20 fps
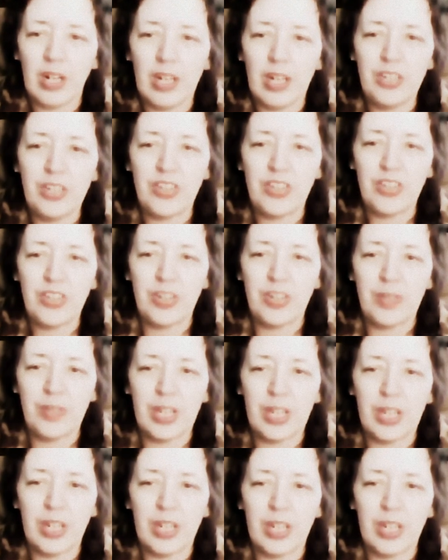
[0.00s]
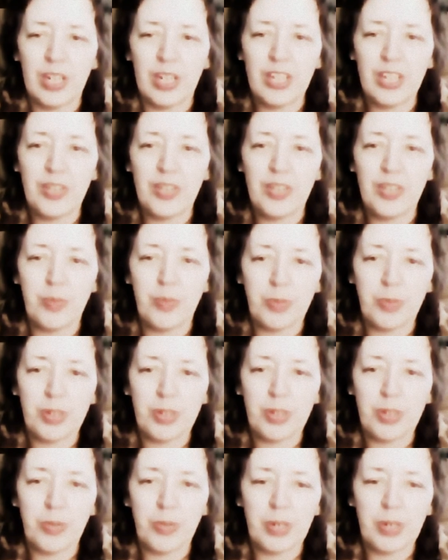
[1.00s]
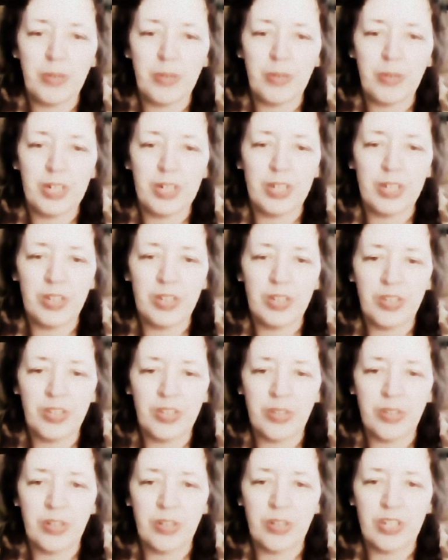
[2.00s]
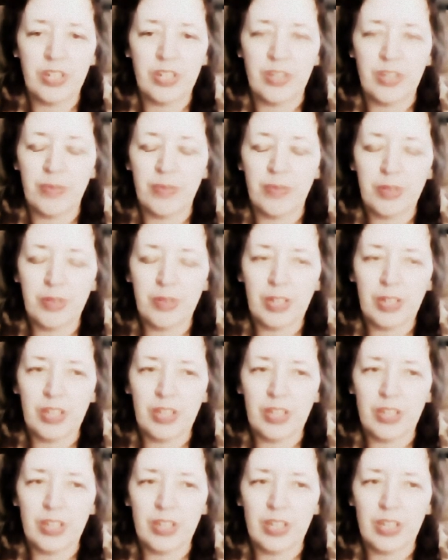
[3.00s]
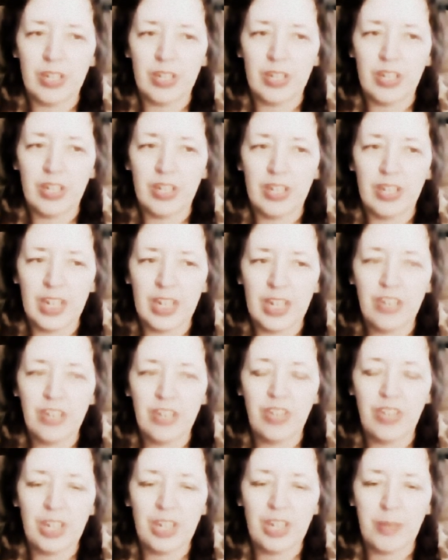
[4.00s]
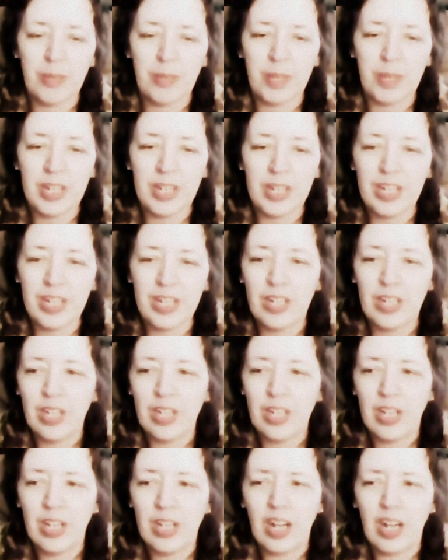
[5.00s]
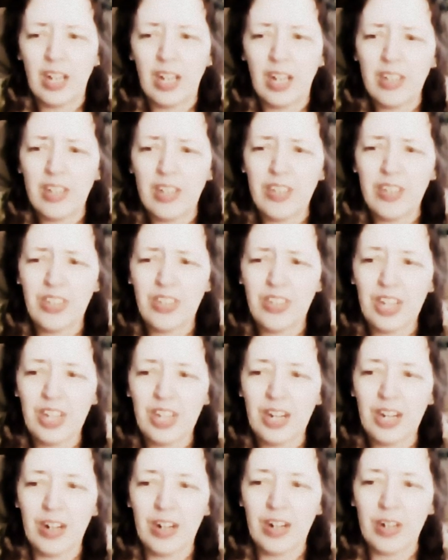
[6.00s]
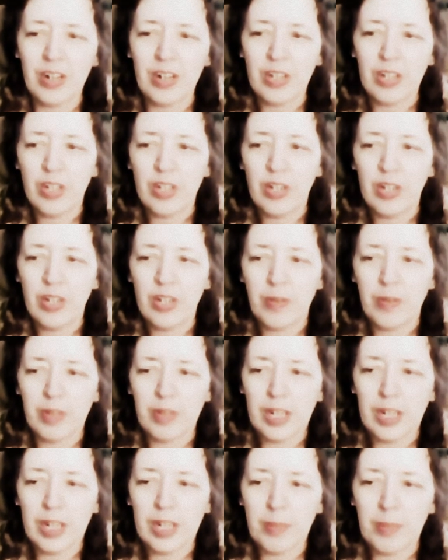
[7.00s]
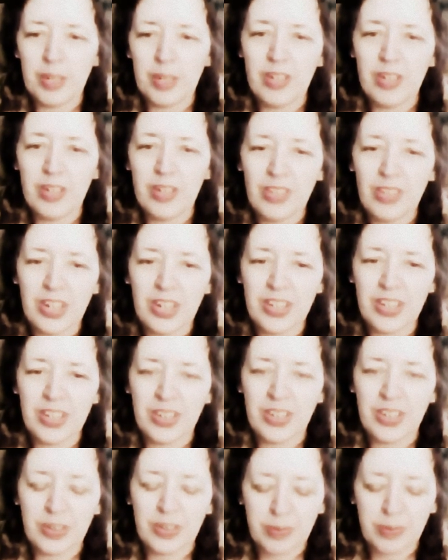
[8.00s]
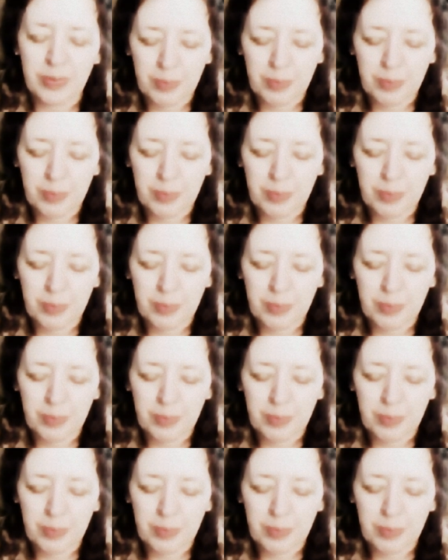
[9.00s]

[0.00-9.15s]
just love that. That's a really well written series. It really is. And it can actually get me a little scared without being disgusted,